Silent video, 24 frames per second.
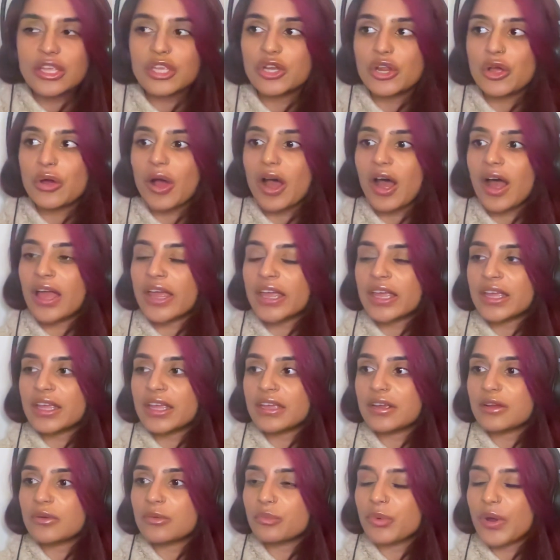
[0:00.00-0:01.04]
You know,
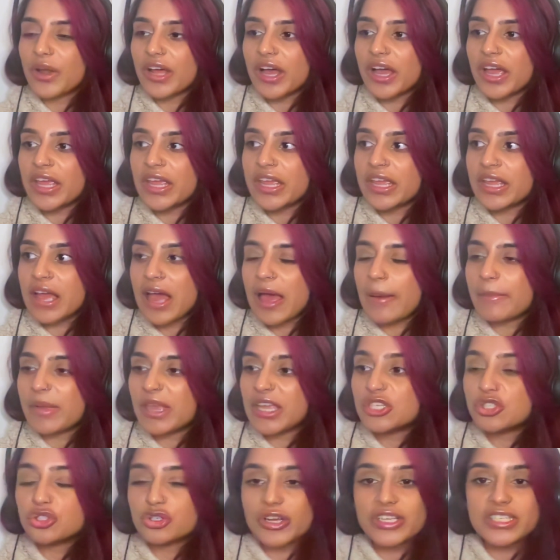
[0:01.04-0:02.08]
when I am
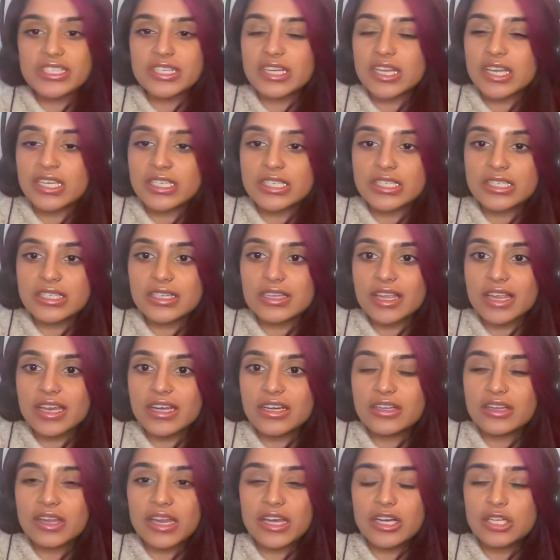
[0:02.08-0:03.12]
interested
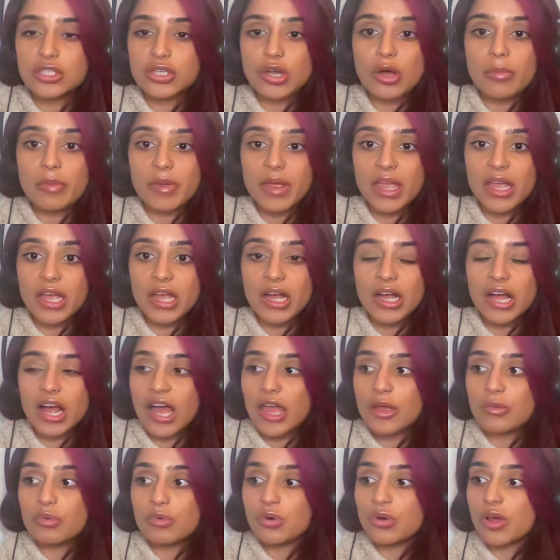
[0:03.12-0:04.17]
in a topic,
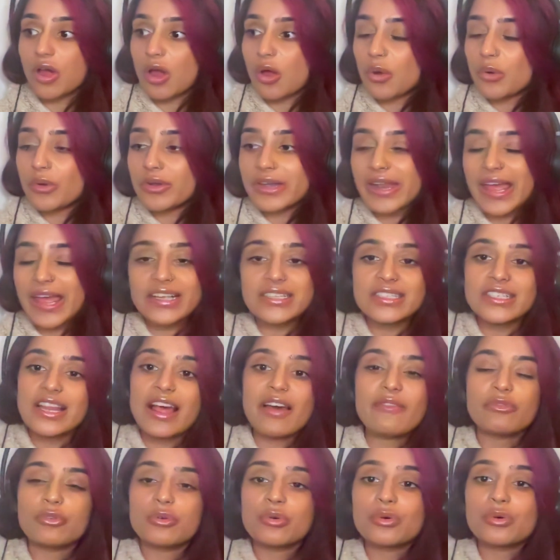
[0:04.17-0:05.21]
I will go next
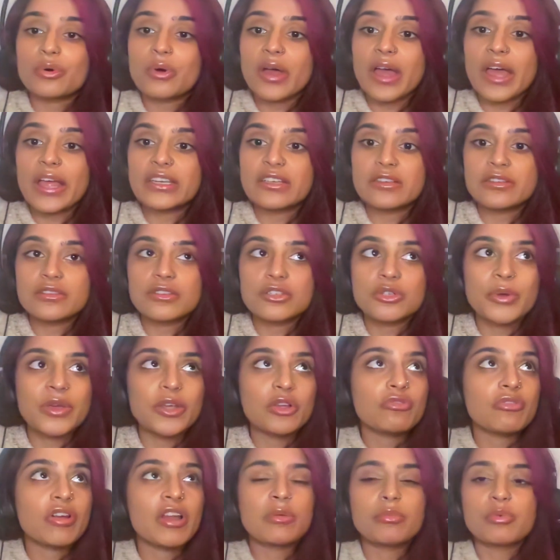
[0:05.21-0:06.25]
level and do
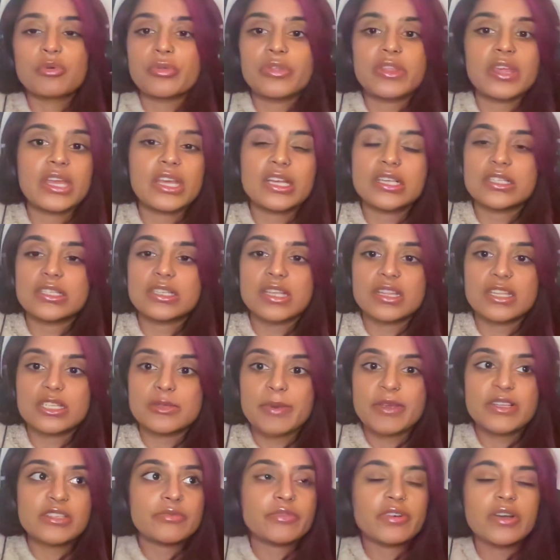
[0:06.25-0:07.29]
incredible things in the
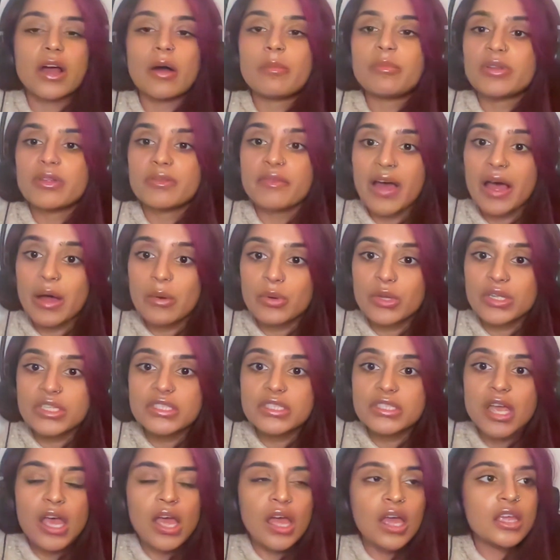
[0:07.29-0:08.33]
space of a couple of
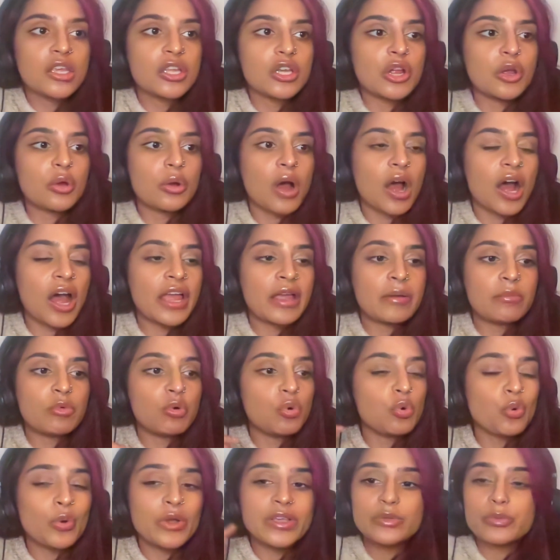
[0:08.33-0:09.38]
hours. You know, I am
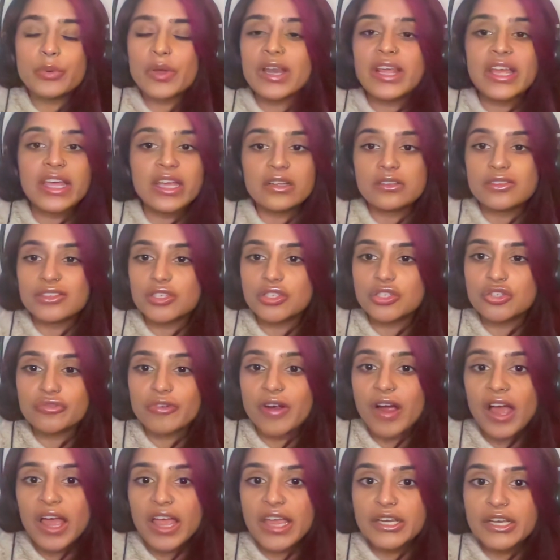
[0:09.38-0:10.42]
always willing to
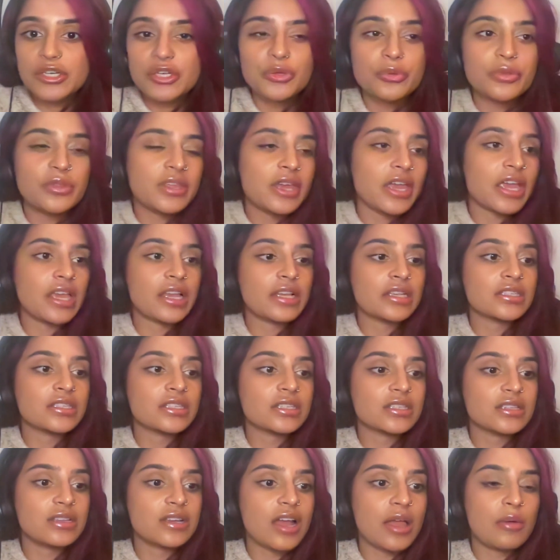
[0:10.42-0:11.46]
try new
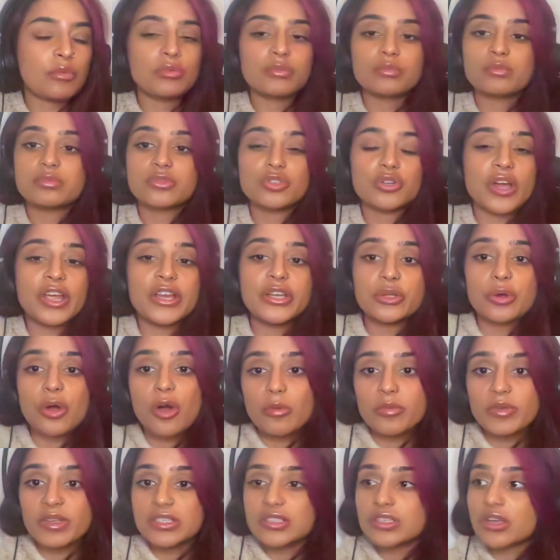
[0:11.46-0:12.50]
things. I will try new
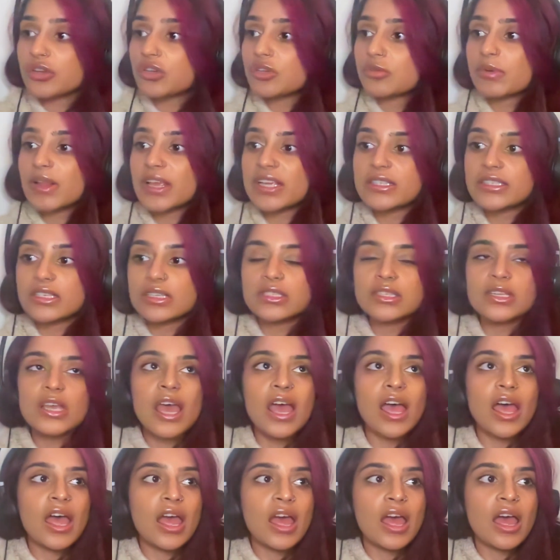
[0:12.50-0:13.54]
hobbies, go new places.
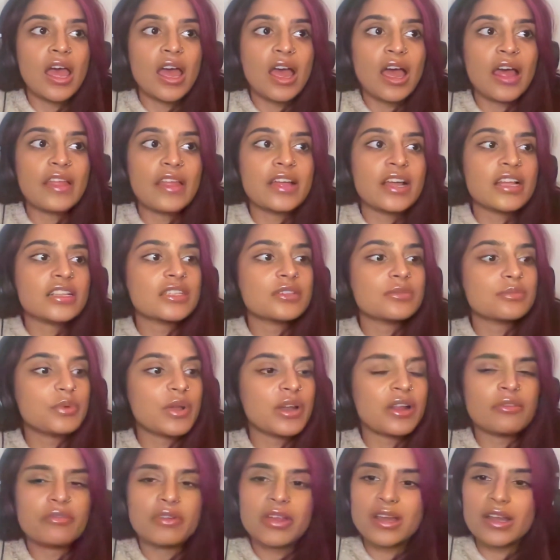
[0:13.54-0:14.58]
And that's
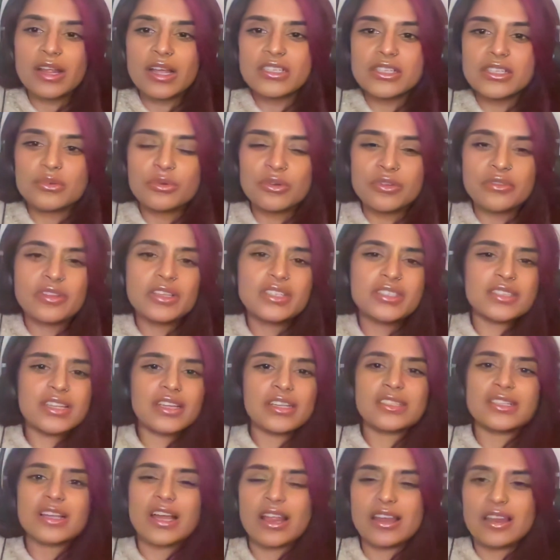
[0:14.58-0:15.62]
when I realized all of these
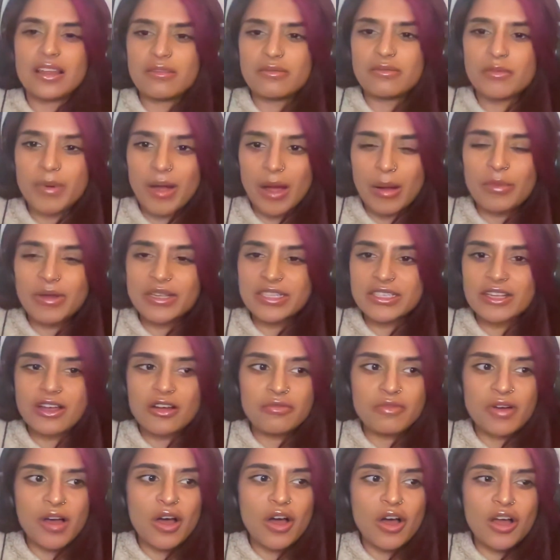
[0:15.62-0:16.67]
things that I love about
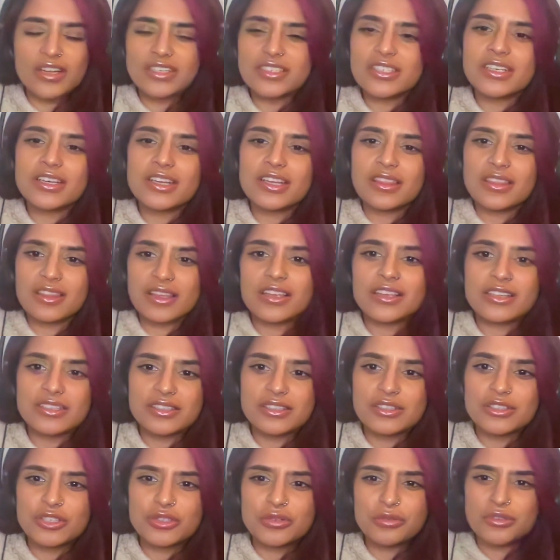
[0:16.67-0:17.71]
myself are actually
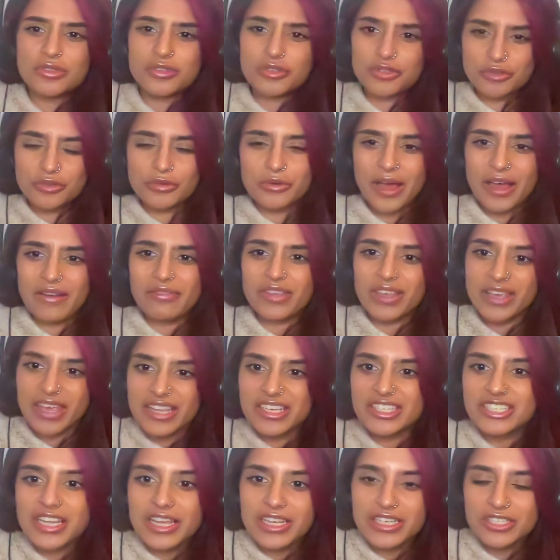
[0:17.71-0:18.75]
things due to having
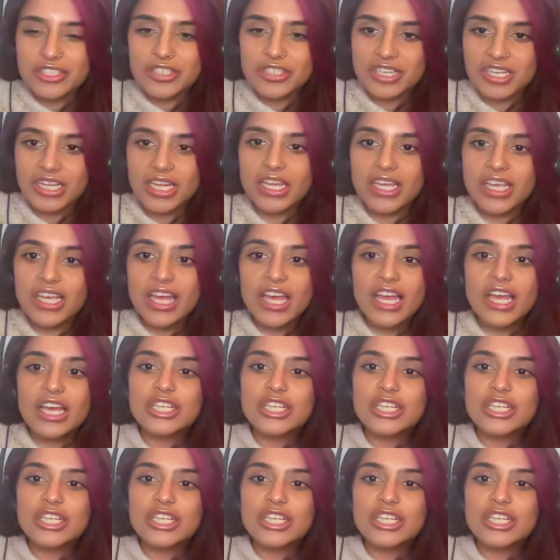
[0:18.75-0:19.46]
ADHD.